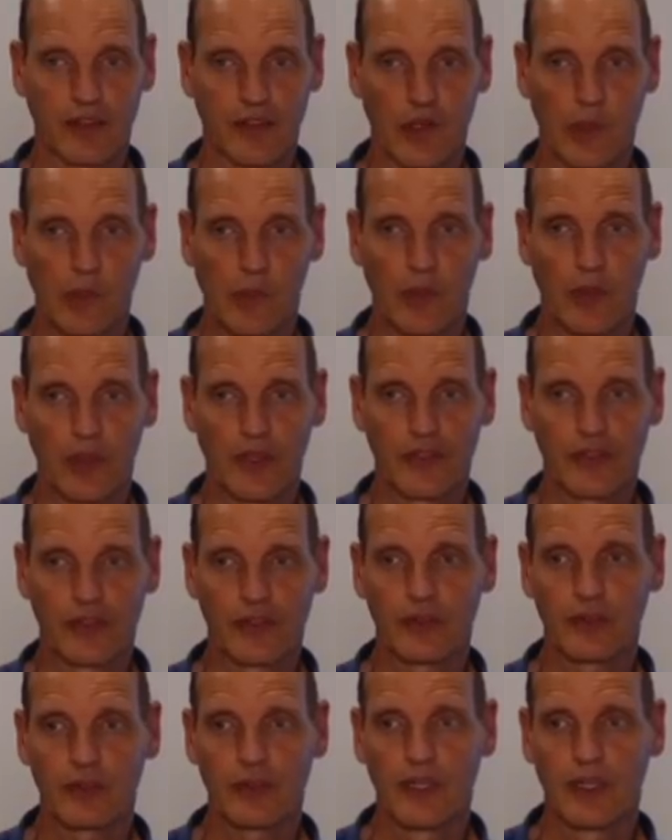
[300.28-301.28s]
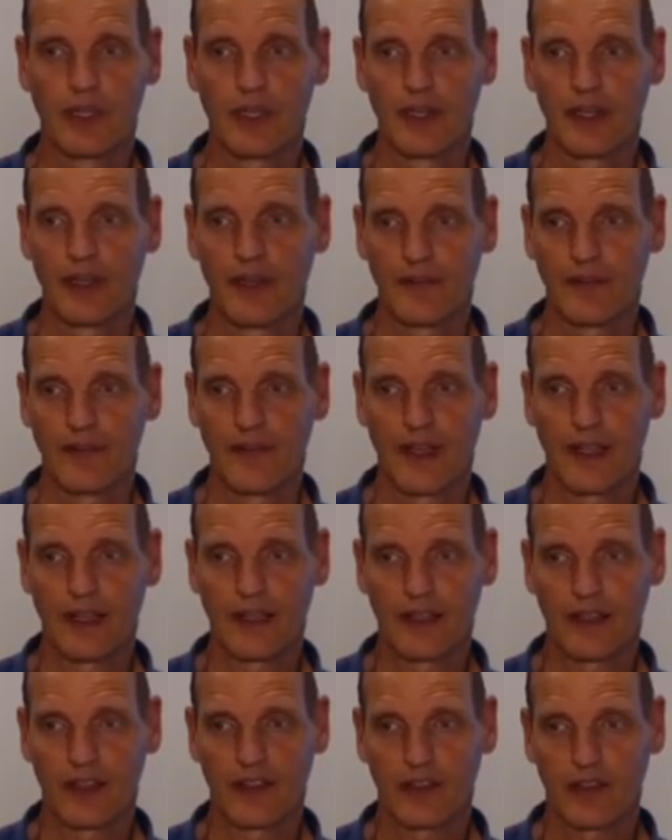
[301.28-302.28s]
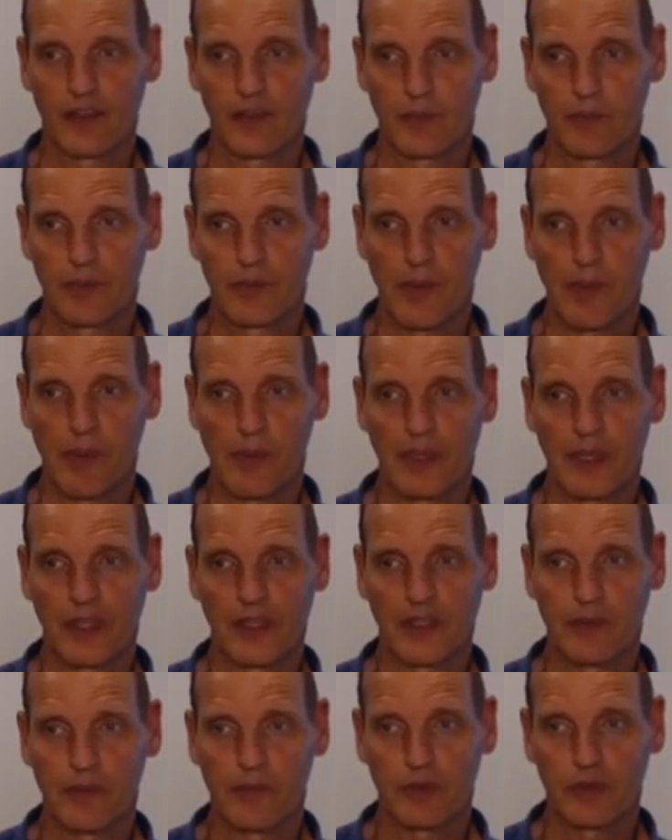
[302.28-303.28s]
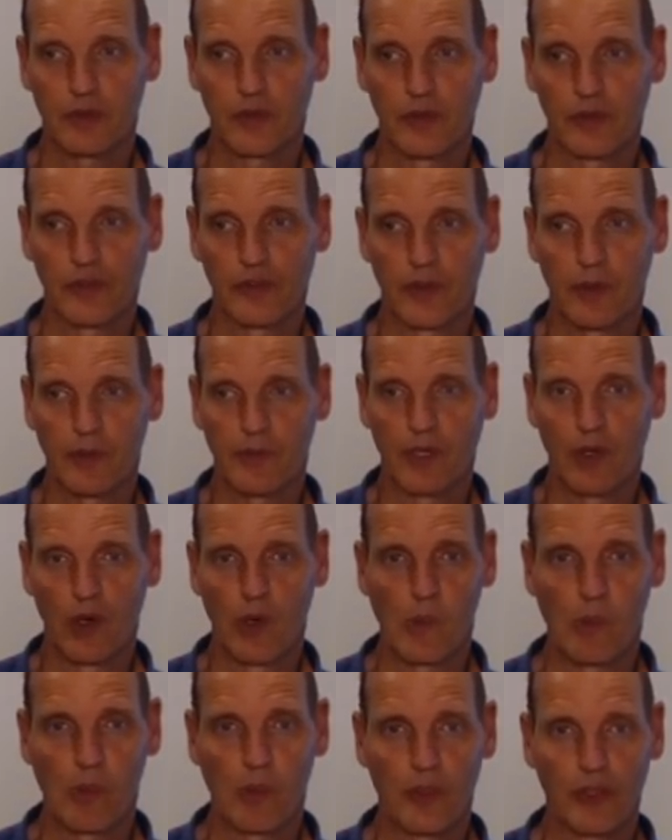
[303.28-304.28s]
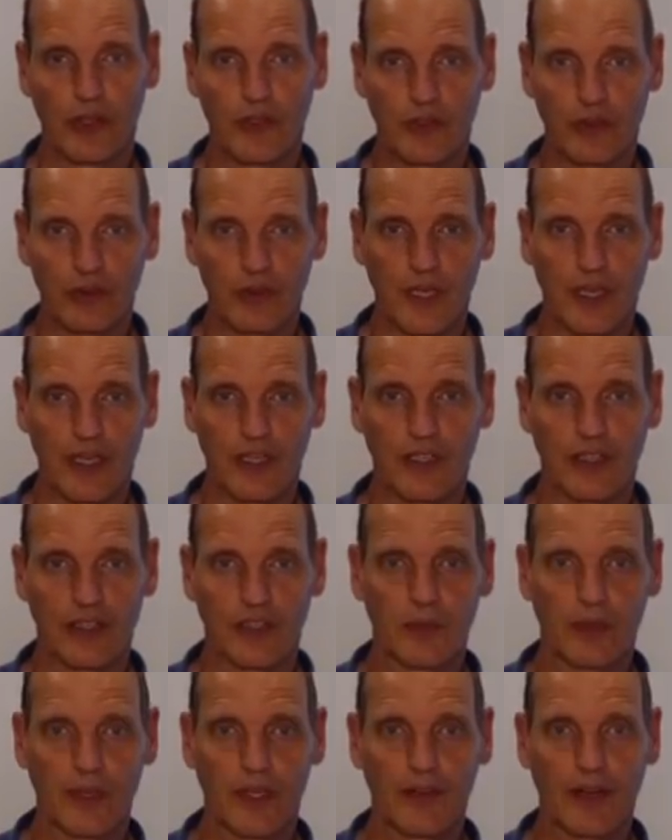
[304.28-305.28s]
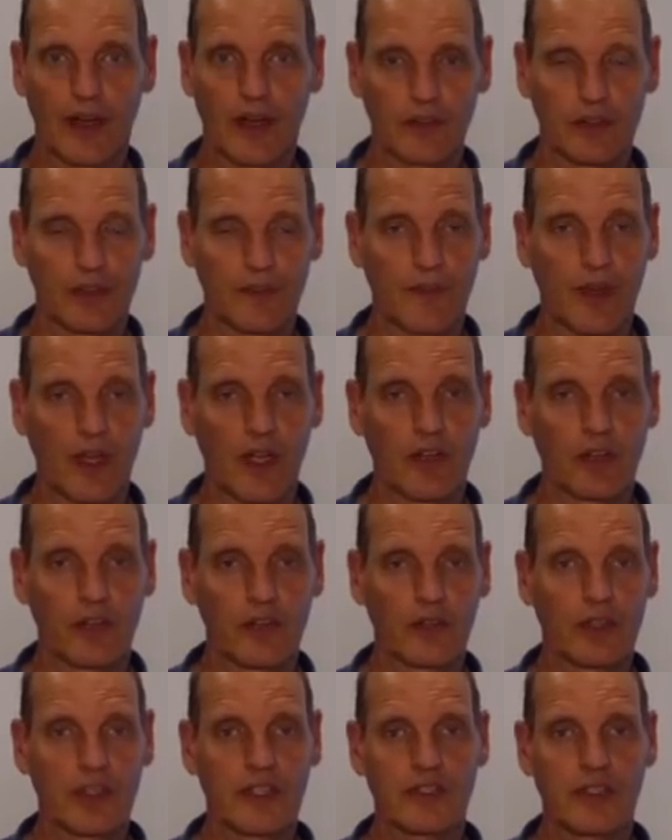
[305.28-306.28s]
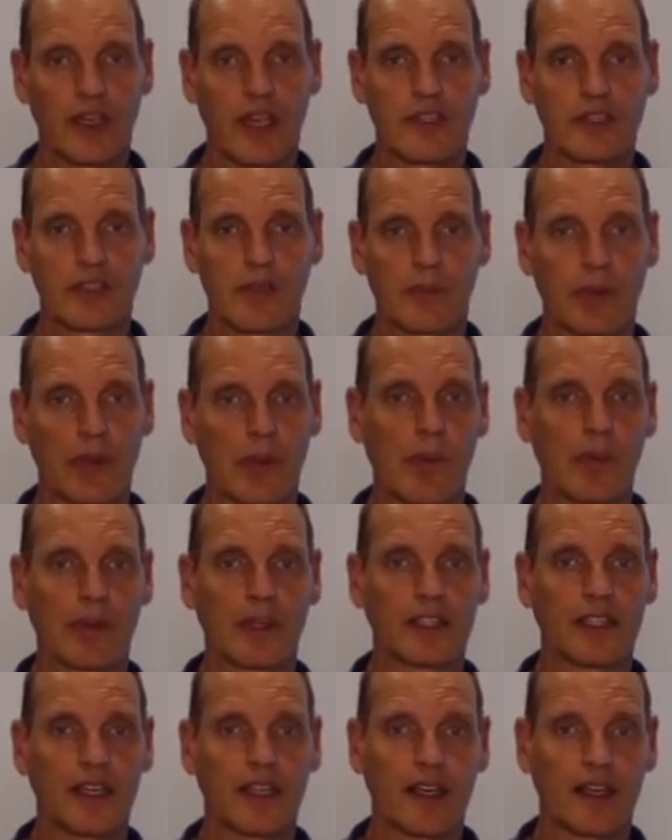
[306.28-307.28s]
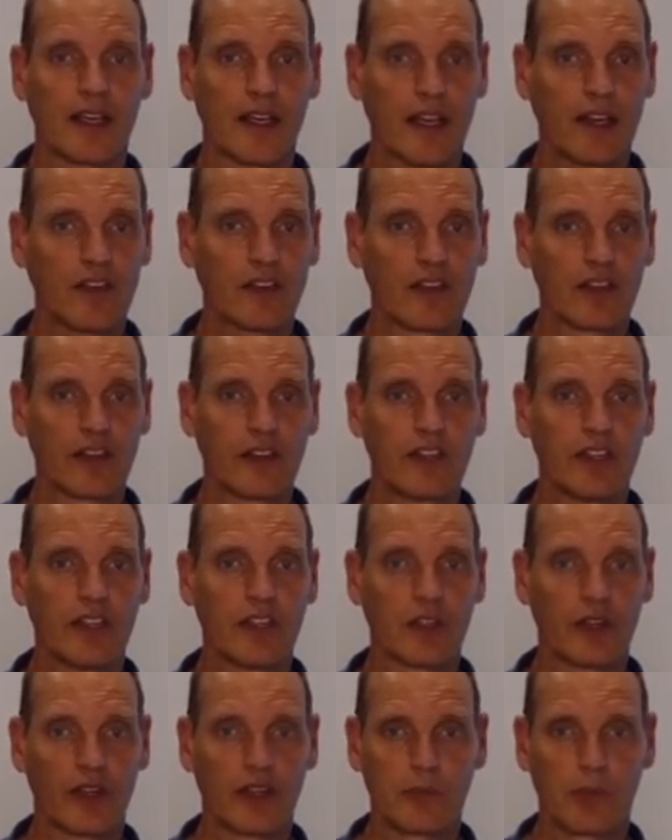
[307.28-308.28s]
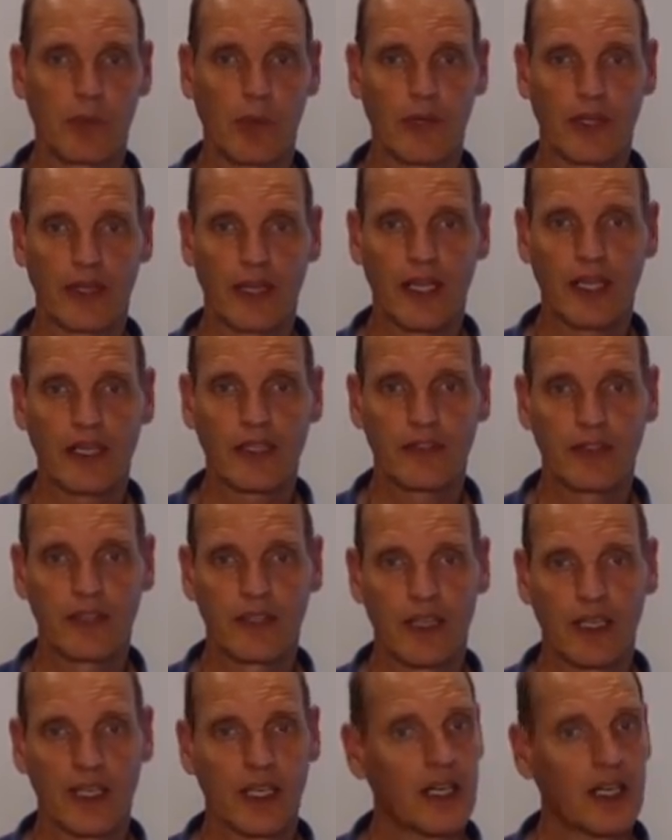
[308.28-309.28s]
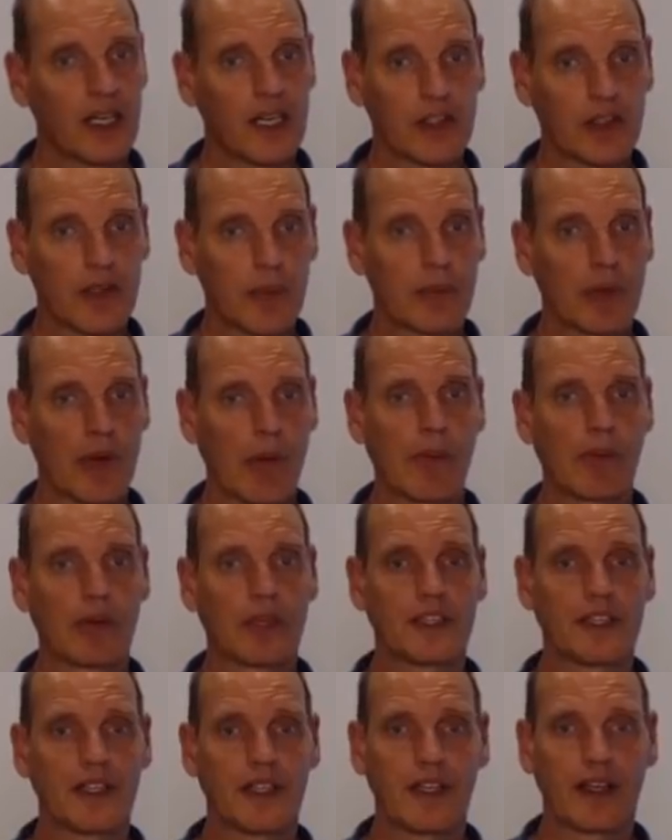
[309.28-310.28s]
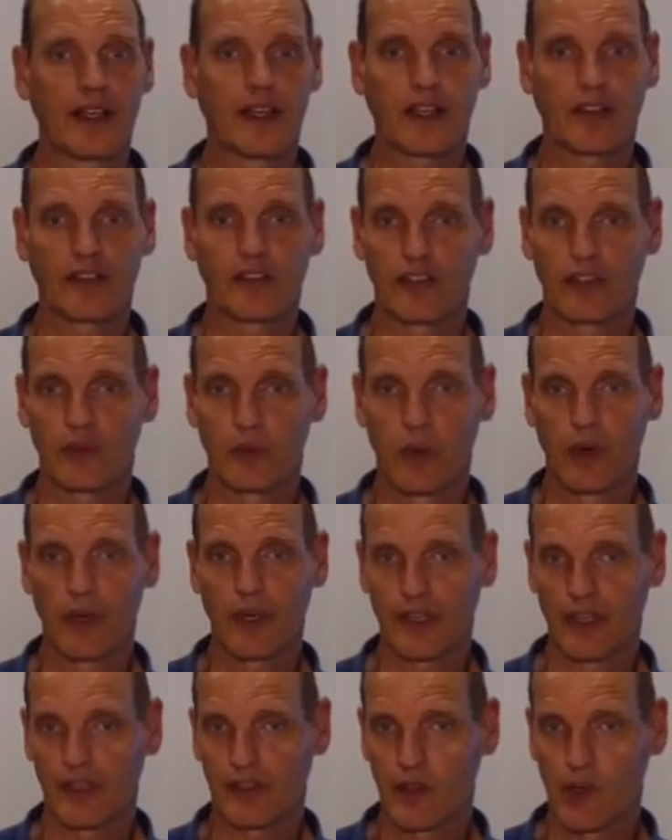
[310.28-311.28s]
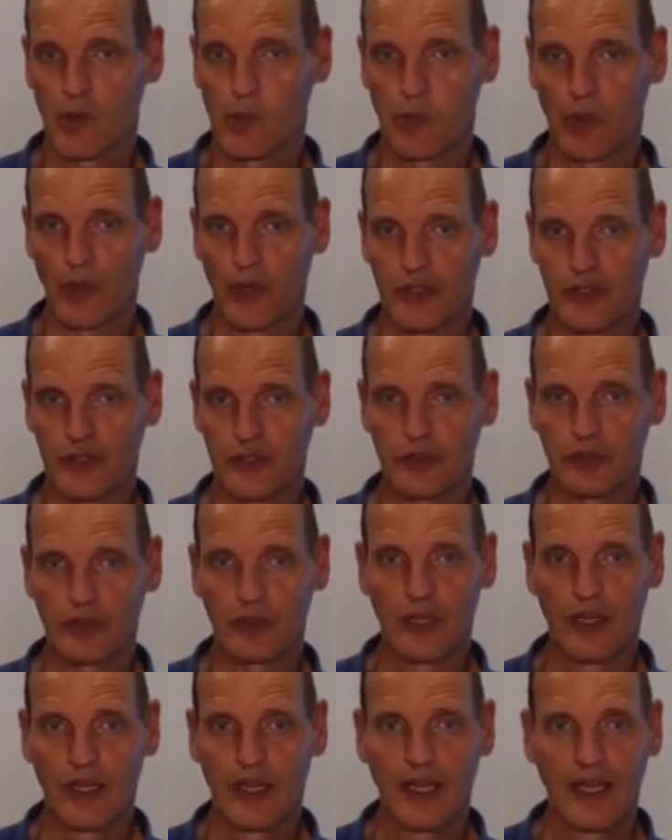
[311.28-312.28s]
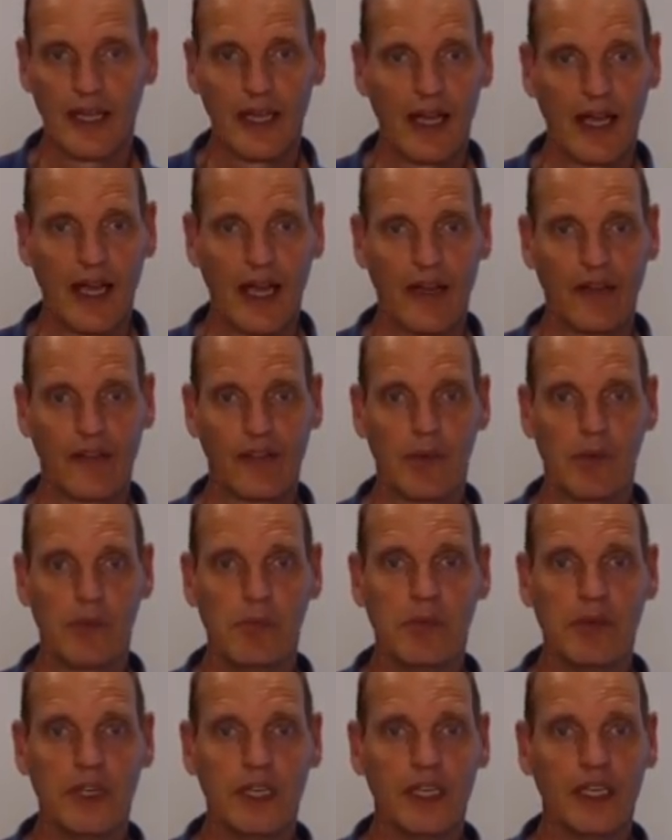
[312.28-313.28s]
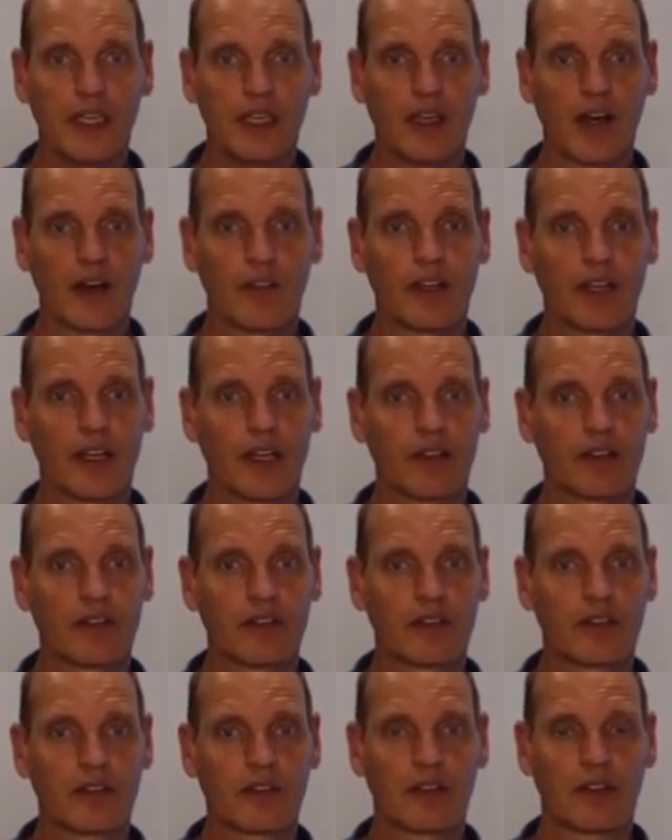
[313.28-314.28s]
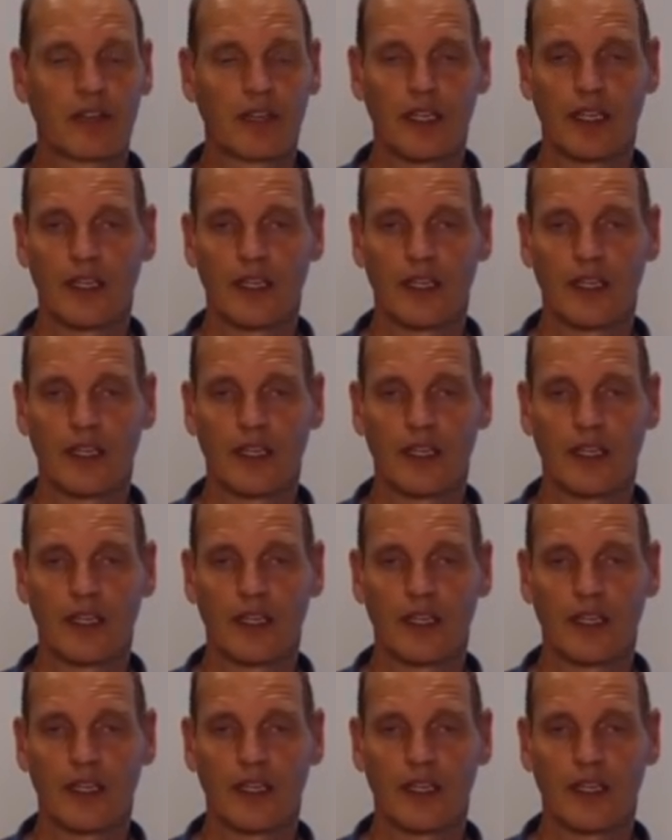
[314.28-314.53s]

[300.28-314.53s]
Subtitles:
is 0.2, then this probability must also be 0.2 and the other way around. So in this case, the probability that x is 0 is 0.8, the probability that x is 1 is 0.2, and the mean of x